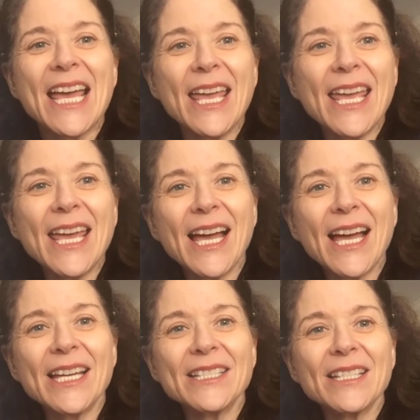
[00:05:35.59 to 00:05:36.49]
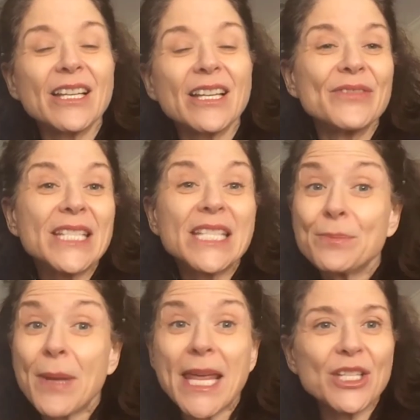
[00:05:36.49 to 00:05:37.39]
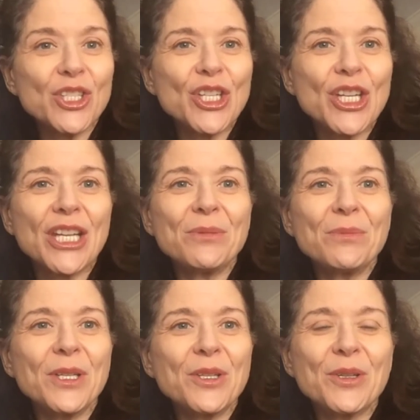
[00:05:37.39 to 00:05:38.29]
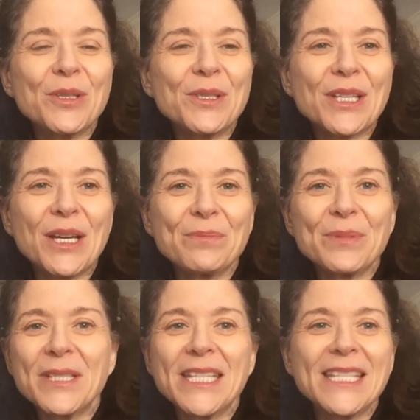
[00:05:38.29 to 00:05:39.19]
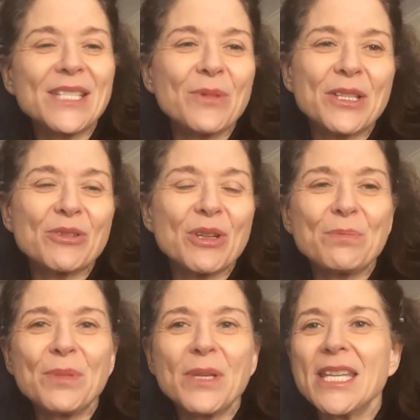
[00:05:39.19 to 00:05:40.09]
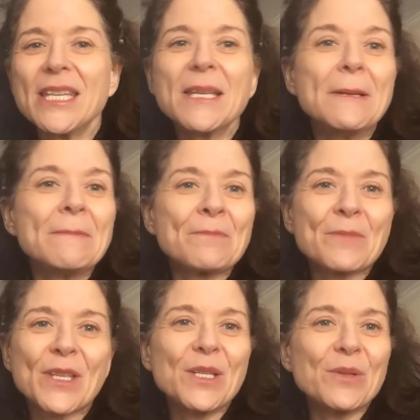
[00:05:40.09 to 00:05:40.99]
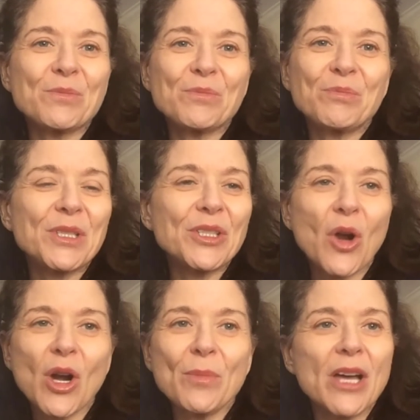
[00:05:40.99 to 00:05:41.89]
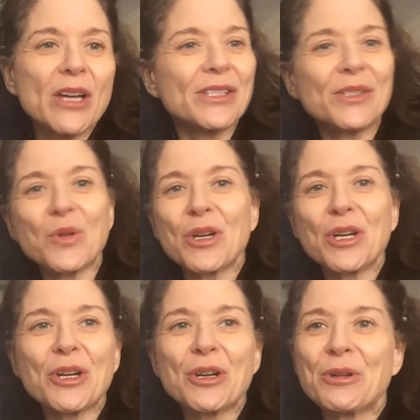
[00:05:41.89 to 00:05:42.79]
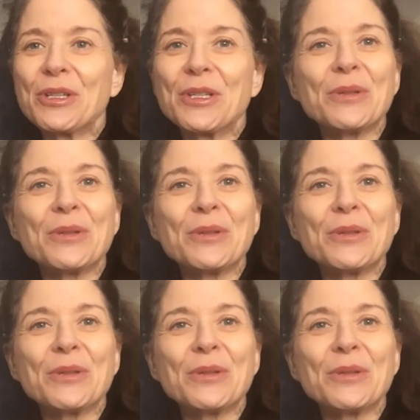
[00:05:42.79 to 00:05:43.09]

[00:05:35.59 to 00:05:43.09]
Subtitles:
and a lot of expansion because companies, whether it be, Starbucks or,